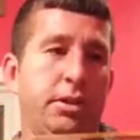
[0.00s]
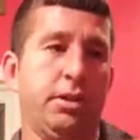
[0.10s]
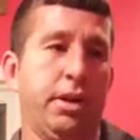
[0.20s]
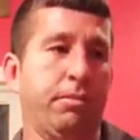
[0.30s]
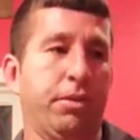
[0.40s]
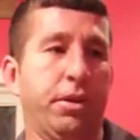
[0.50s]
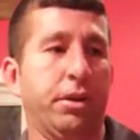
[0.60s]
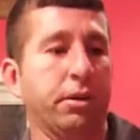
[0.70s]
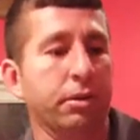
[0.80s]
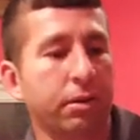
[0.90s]
the same
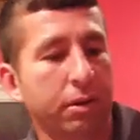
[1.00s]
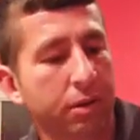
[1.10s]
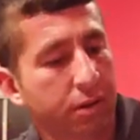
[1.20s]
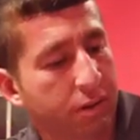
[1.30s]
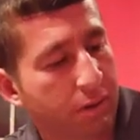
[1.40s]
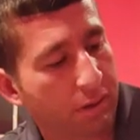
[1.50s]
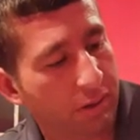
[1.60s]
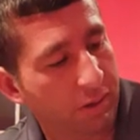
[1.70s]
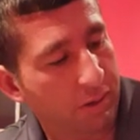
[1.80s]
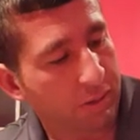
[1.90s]
thing.
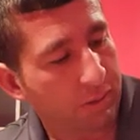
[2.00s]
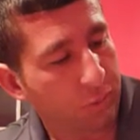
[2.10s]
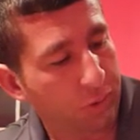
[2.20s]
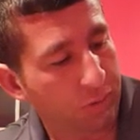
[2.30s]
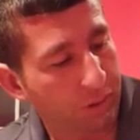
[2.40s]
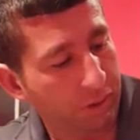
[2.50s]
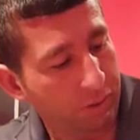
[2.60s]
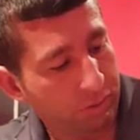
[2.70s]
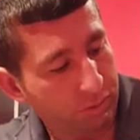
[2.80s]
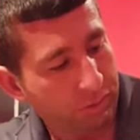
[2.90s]

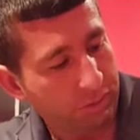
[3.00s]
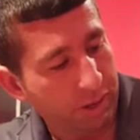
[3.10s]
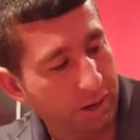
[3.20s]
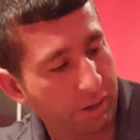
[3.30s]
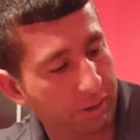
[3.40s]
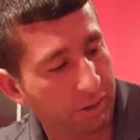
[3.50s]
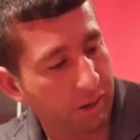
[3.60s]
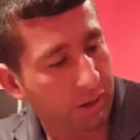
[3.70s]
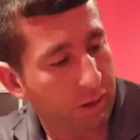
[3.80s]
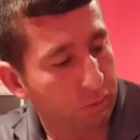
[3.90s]
Bootleggers on the side and
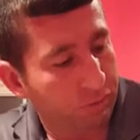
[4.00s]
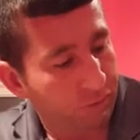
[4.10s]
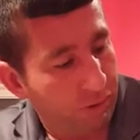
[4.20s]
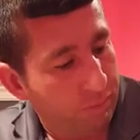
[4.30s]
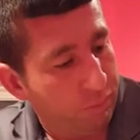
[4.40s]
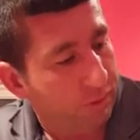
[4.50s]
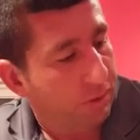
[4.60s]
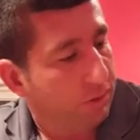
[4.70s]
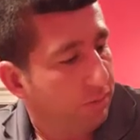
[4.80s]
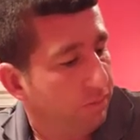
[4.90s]
like a ghost flame print.